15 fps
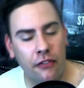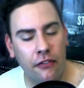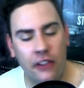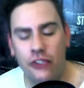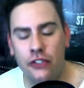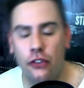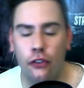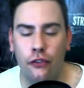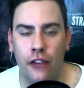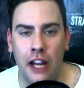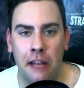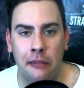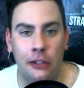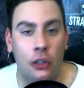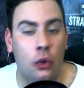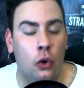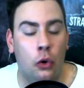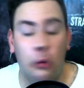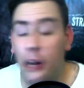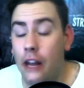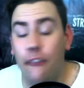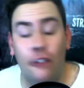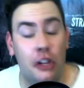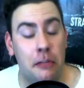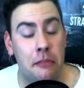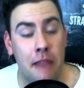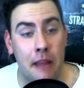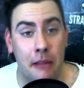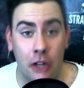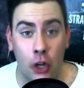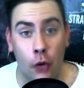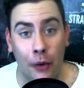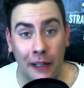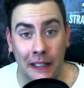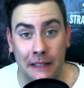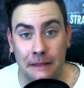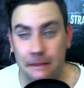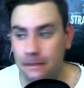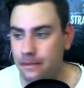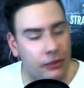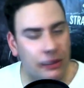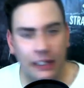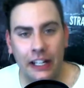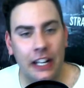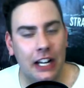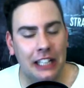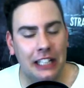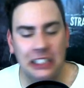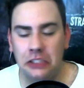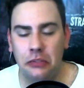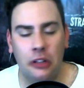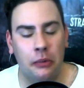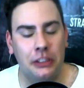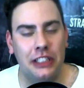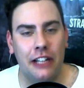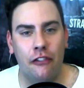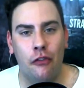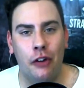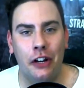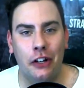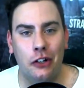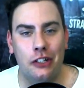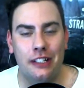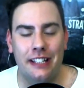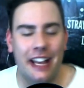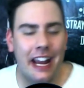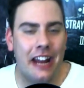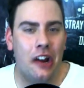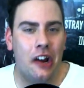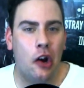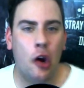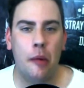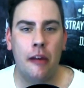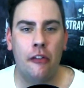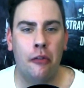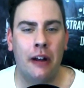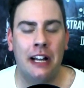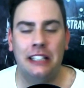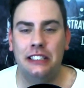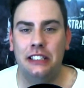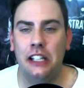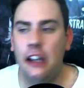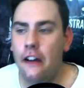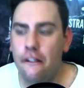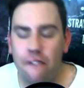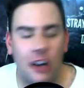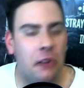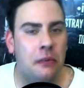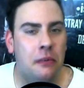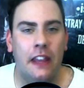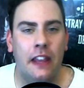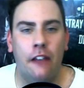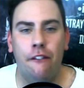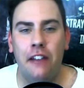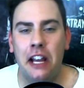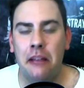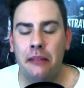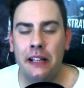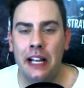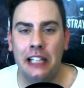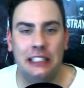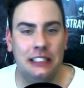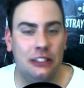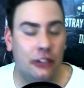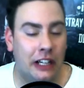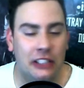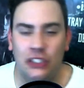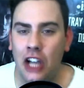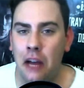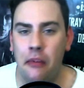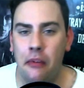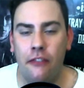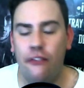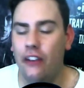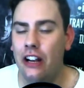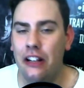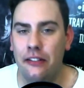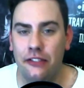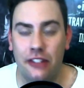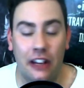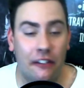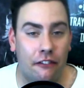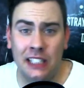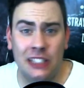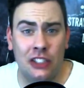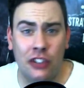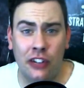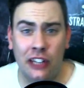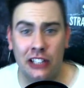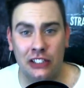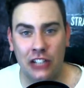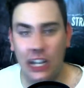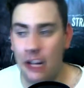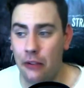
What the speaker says: with friends or family or whatever you may be doing. That's really it. I just want to wish everyone a good day. I hope everyone has fun with their family, has great time with friends, and just has a great